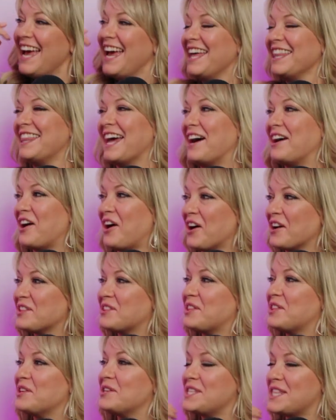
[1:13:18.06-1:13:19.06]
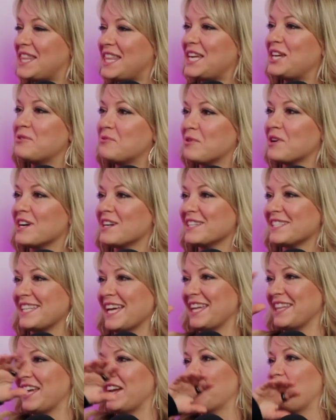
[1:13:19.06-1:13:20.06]
that are the worst.
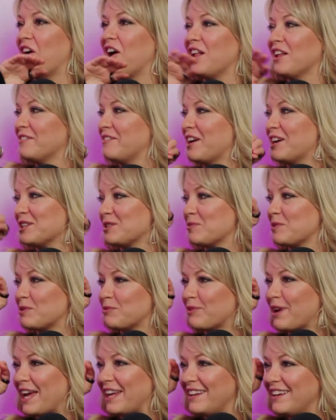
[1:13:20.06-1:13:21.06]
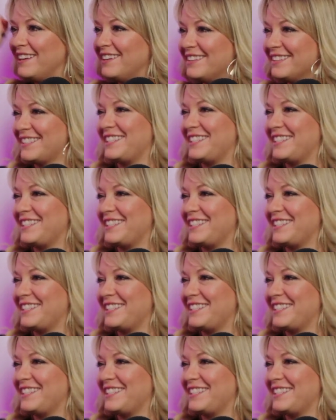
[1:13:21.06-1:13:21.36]
And then all of ours were red. So